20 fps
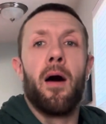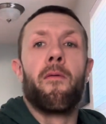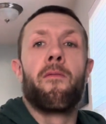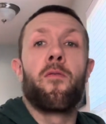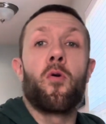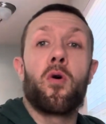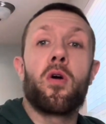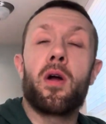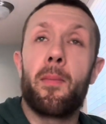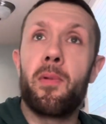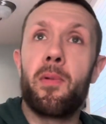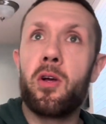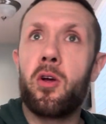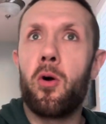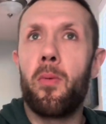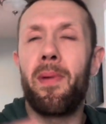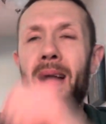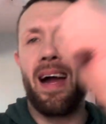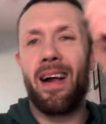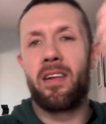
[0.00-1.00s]
I'm going to go
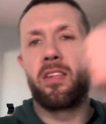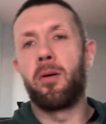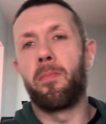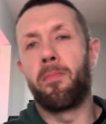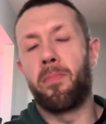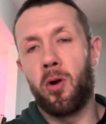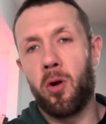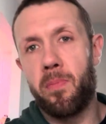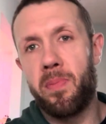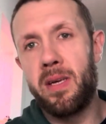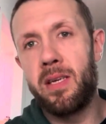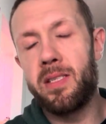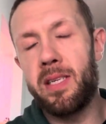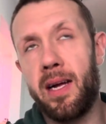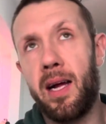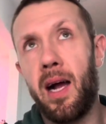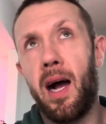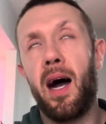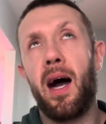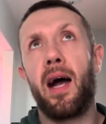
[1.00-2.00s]
back to the burpees.
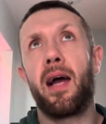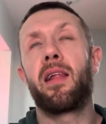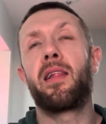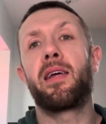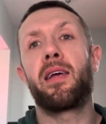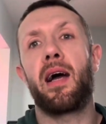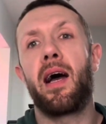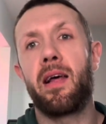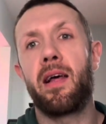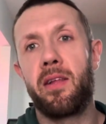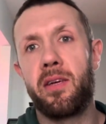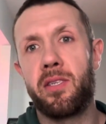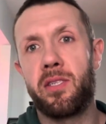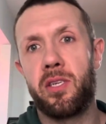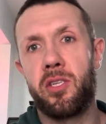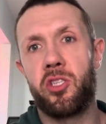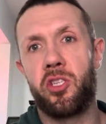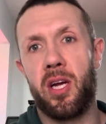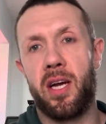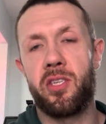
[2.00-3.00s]
I highly, highly
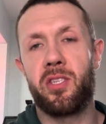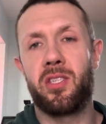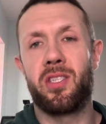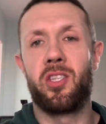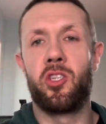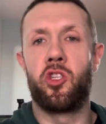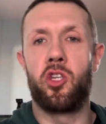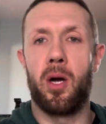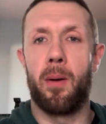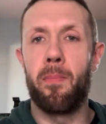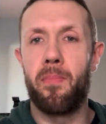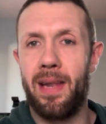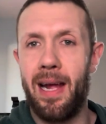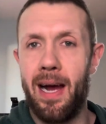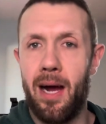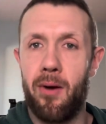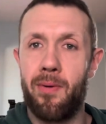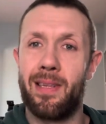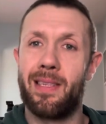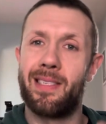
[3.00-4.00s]
suggest jump
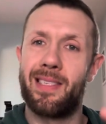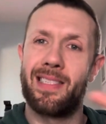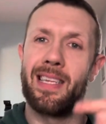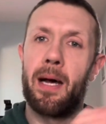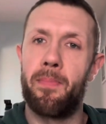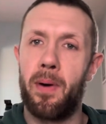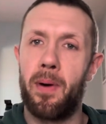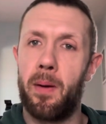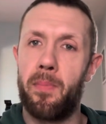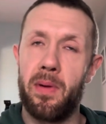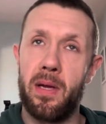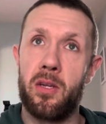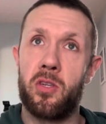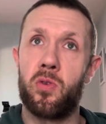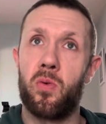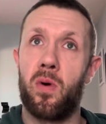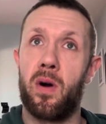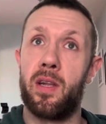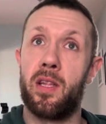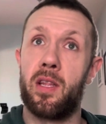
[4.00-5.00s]
down and step up
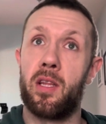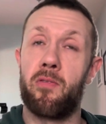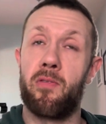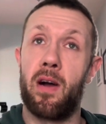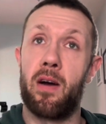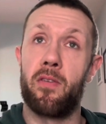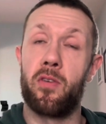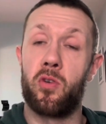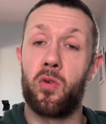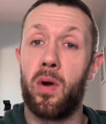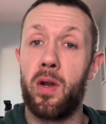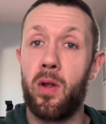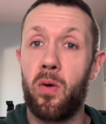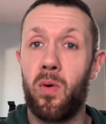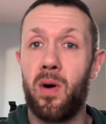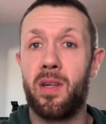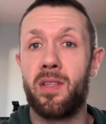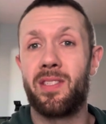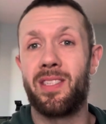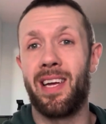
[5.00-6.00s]
each one in the round of
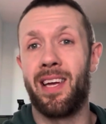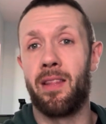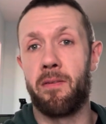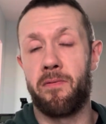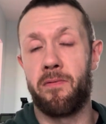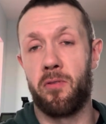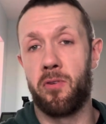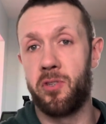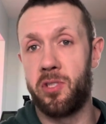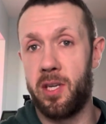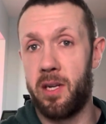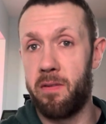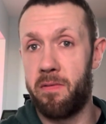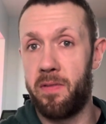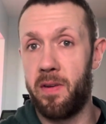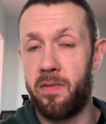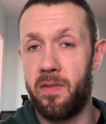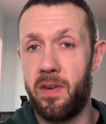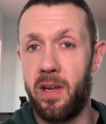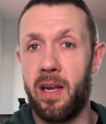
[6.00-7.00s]
21s and the first set of
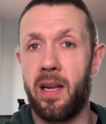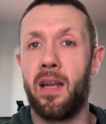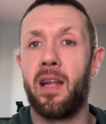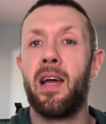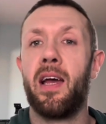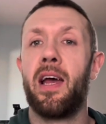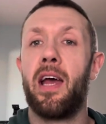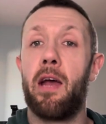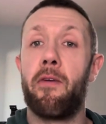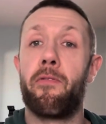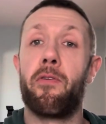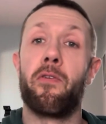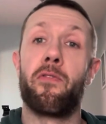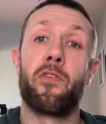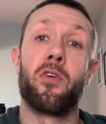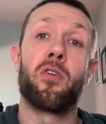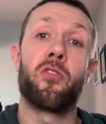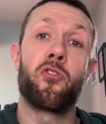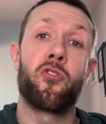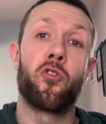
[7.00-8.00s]
15. If you're
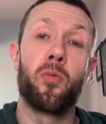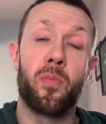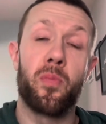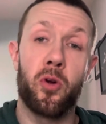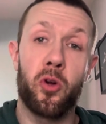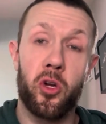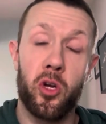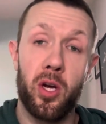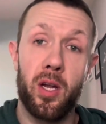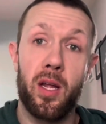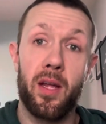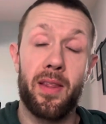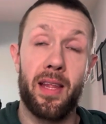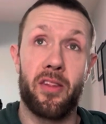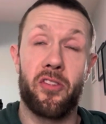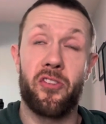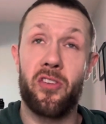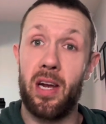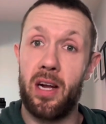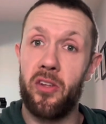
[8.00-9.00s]
feeling super good on
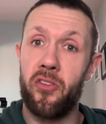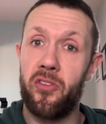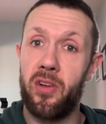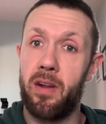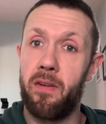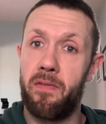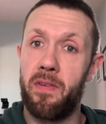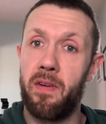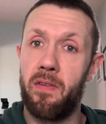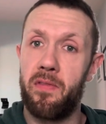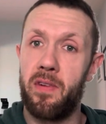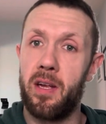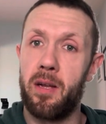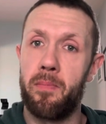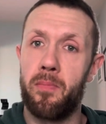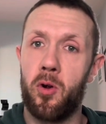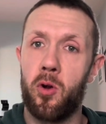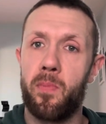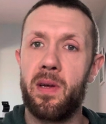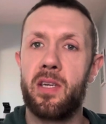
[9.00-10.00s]
that second set of
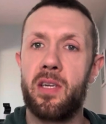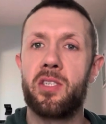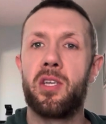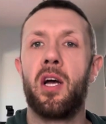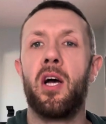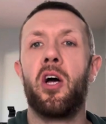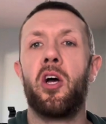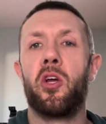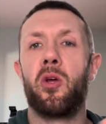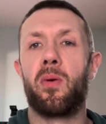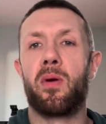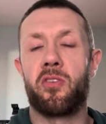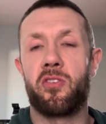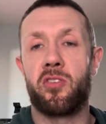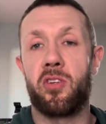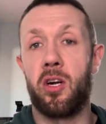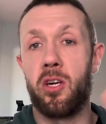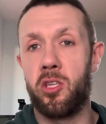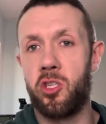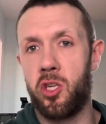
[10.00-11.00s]
15 burpees, you're going to
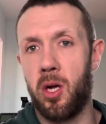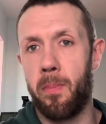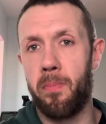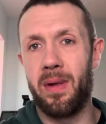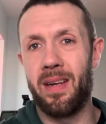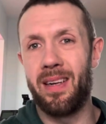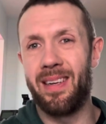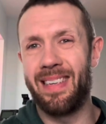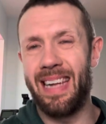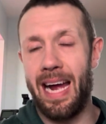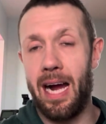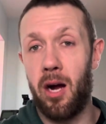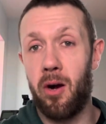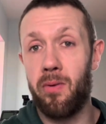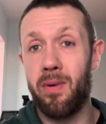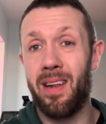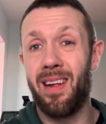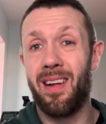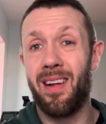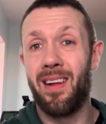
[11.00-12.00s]
start jumping
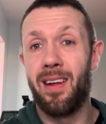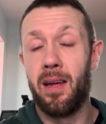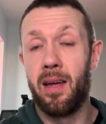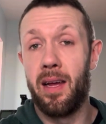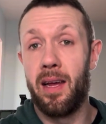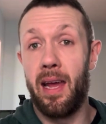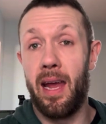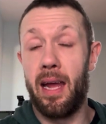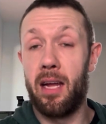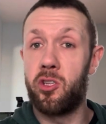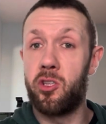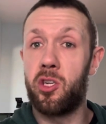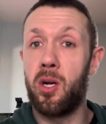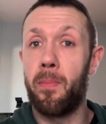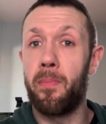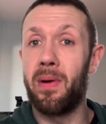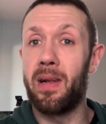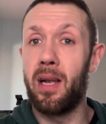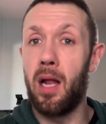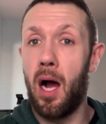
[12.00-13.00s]
down and
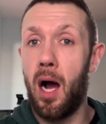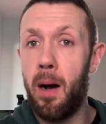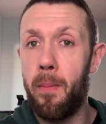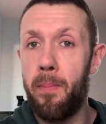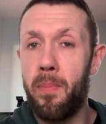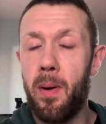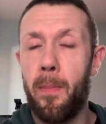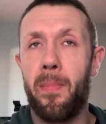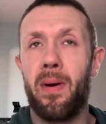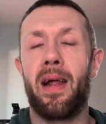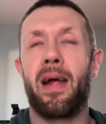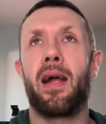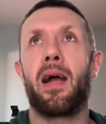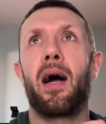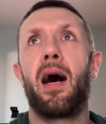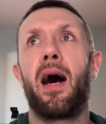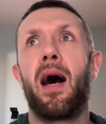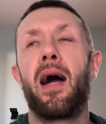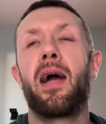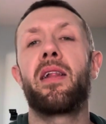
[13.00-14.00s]
jumping up, but I
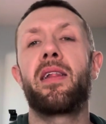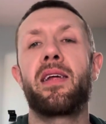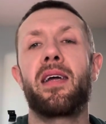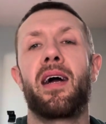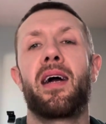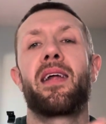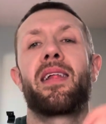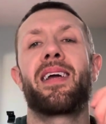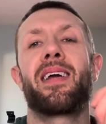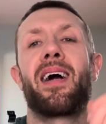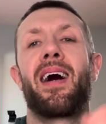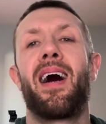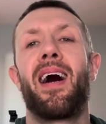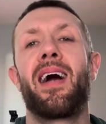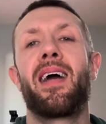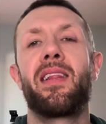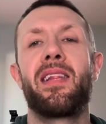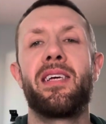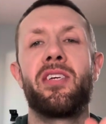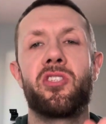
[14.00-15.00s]
highly, highly,
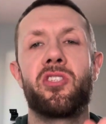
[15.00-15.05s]
highly